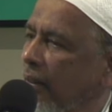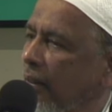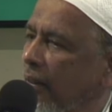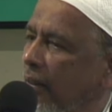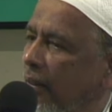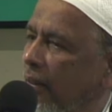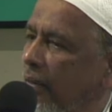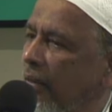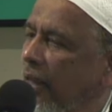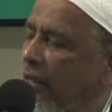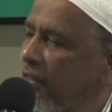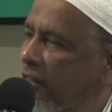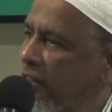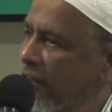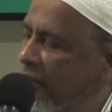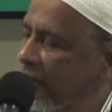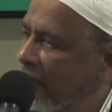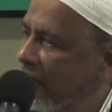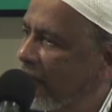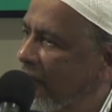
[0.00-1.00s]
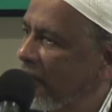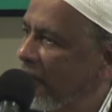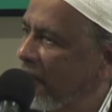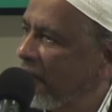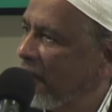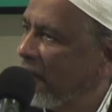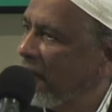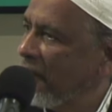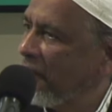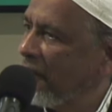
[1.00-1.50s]
That's
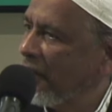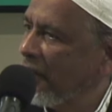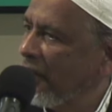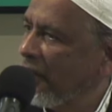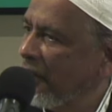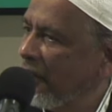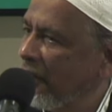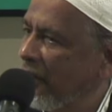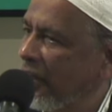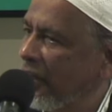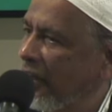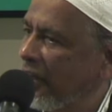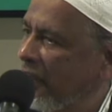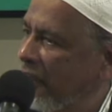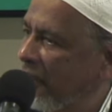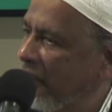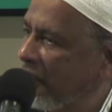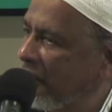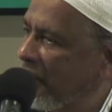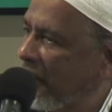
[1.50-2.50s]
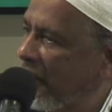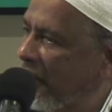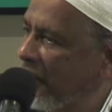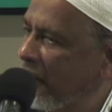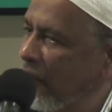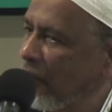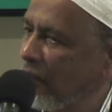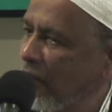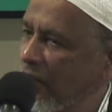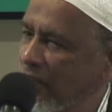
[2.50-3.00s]
the, the deen
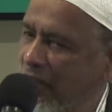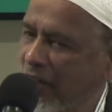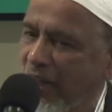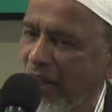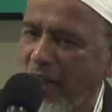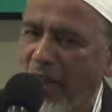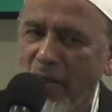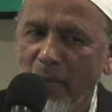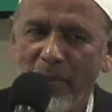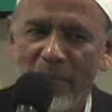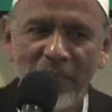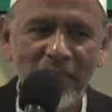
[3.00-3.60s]
of Islam.